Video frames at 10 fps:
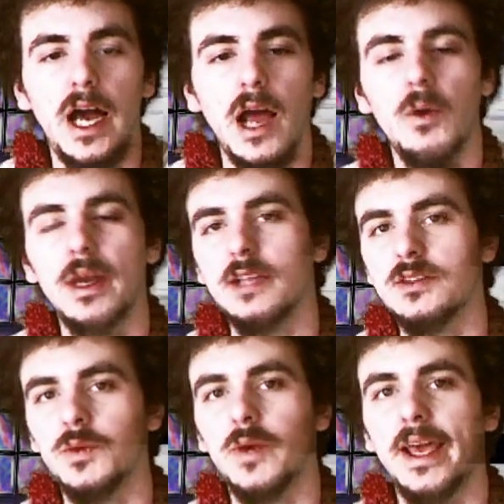I wanted
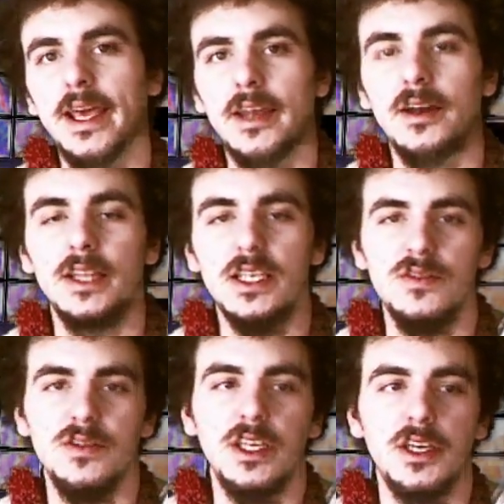to weigh in on this
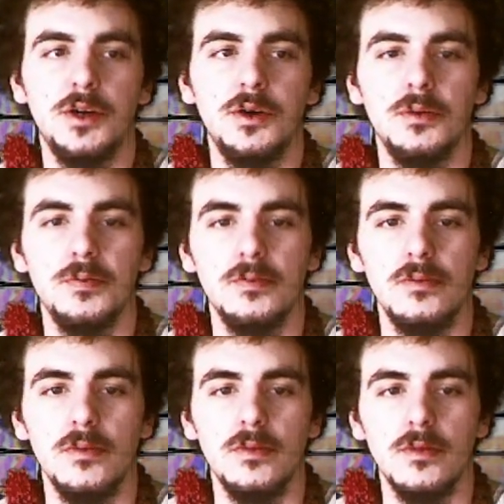video
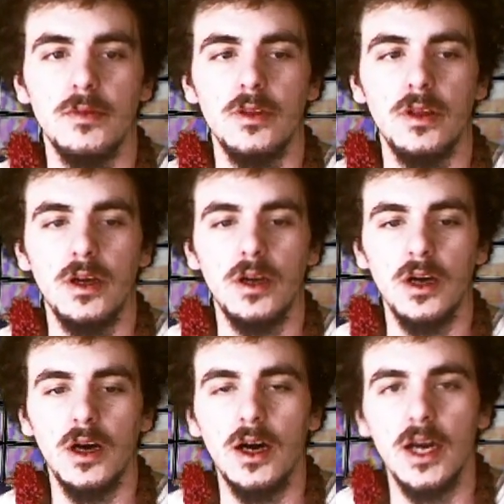
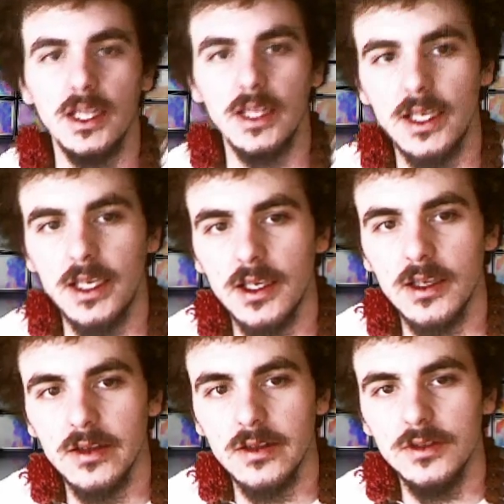on
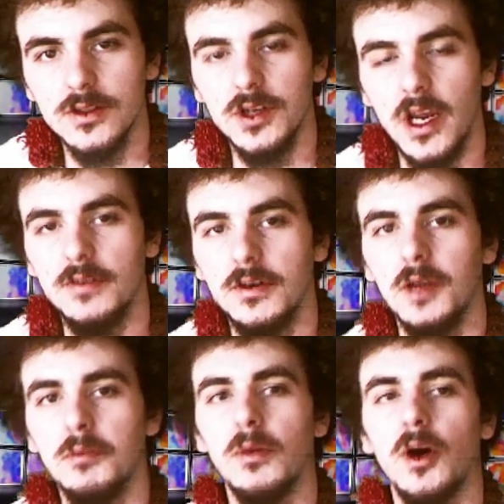the
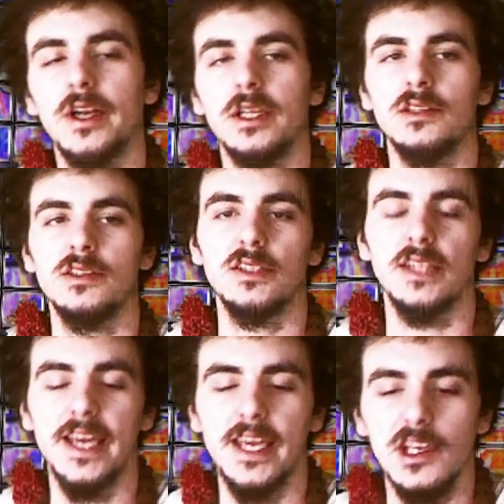Trayvon Martin
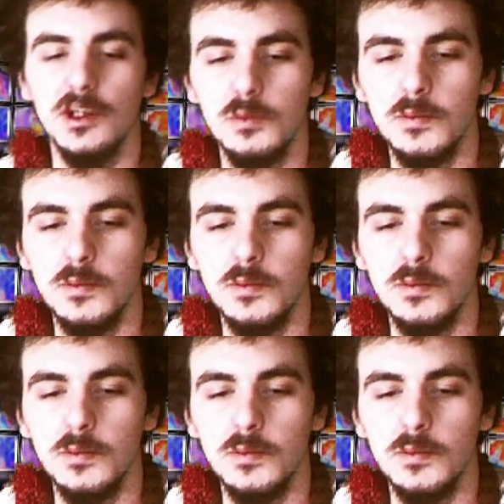slaying